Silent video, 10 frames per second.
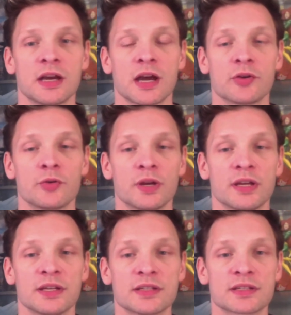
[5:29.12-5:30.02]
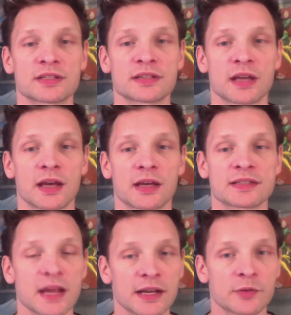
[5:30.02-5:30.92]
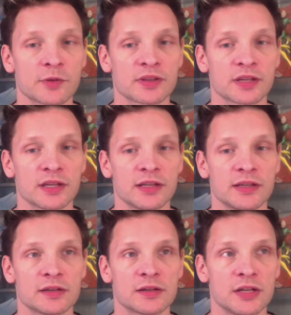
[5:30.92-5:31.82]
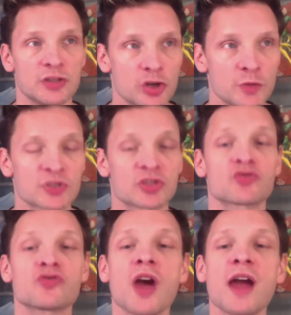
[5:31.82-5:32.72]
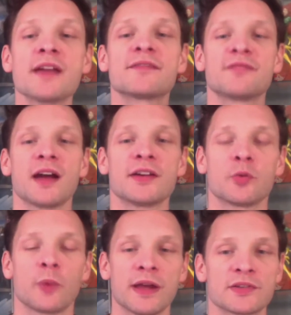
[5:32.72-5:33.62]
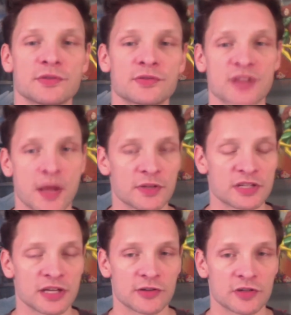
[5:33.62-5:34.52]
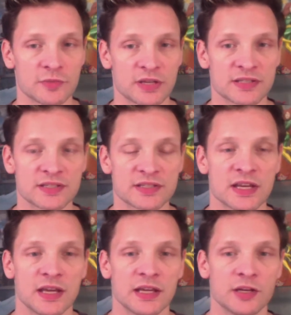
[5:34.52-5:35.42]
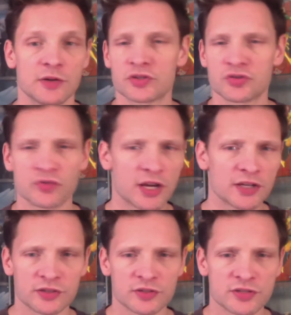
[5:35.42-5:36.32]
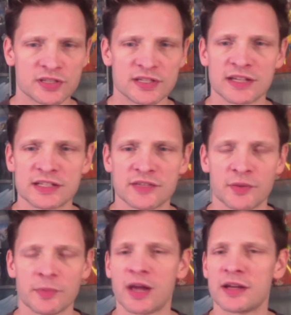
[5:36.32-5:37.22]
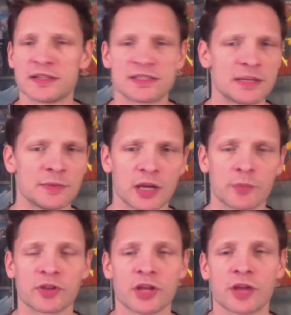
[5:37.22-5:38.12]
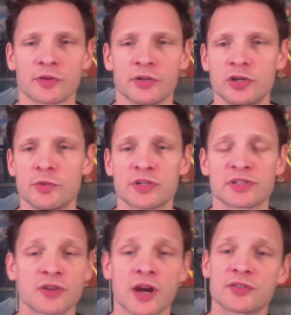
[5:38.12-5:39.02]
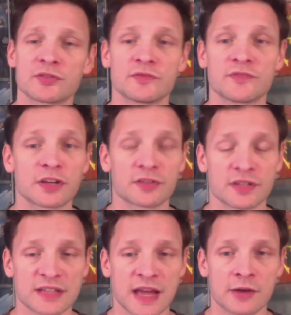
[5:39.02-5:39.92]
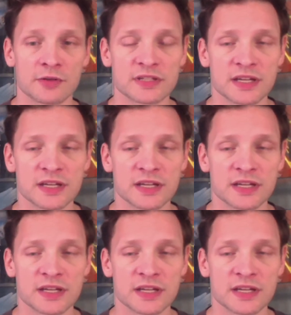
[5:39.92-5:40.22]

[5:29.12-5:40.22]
who is siding with the Inhumans to try to find a way to stop the Terrigen Mists. You know, he's trying to use his scientific mind. He's teaming up with other Inhumans to try to figure this out.